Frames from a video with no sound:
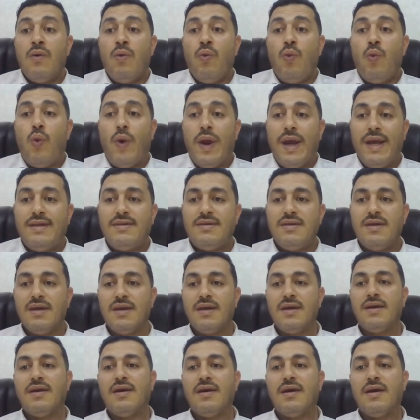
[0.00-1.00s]

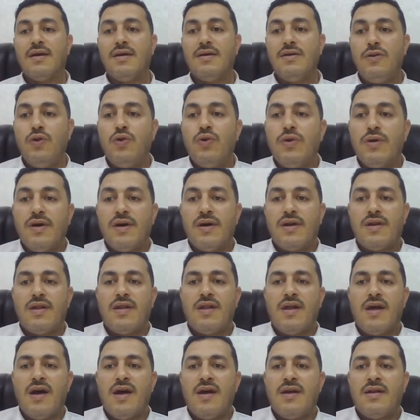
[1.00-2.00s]
waiting longer
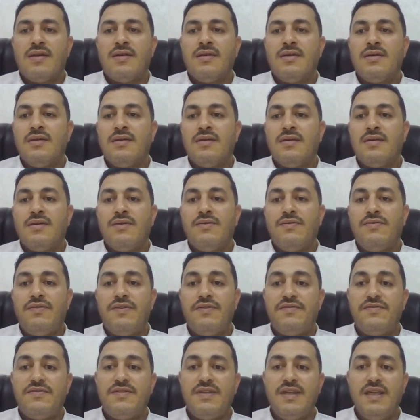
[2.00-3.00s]
than
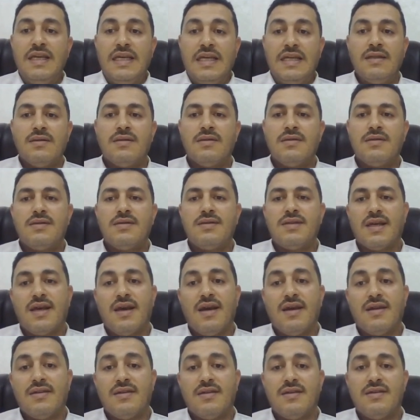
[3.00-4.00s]
15
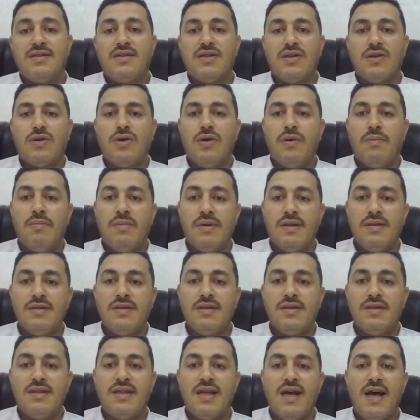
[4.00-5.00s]
seconds is
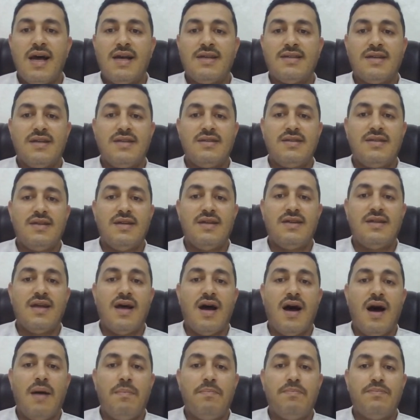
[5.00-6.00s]
recommended, as I said,
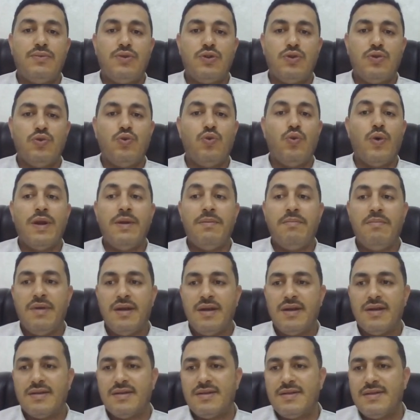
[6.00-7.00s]
up to 1
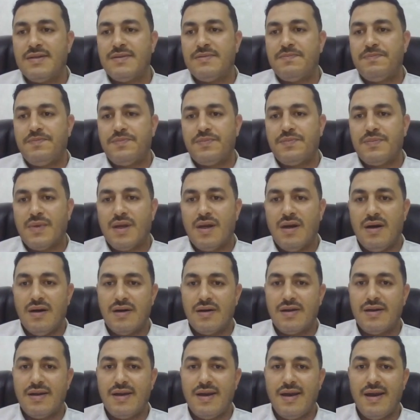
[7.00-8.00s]
minute.
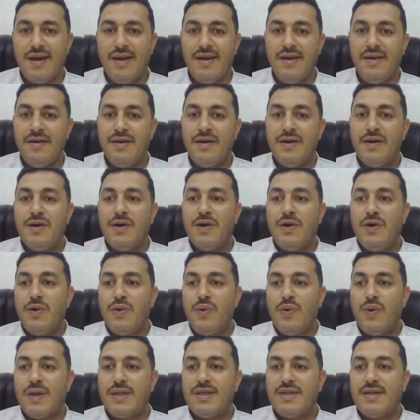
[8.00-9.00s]
Okay,
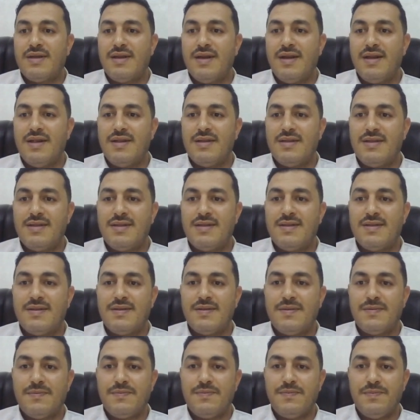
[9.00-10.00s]
what
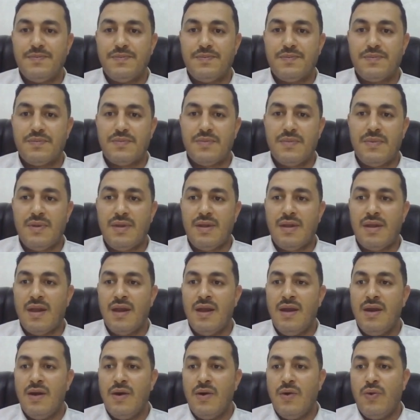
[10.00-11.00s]
else
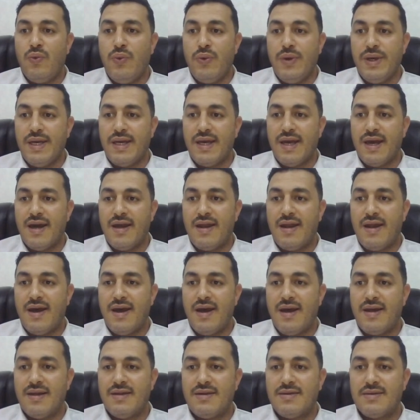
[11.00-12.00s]
we can
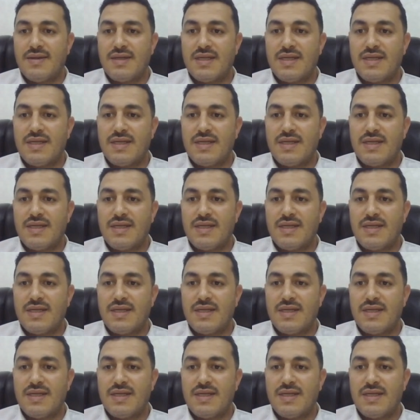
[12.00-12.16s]
add?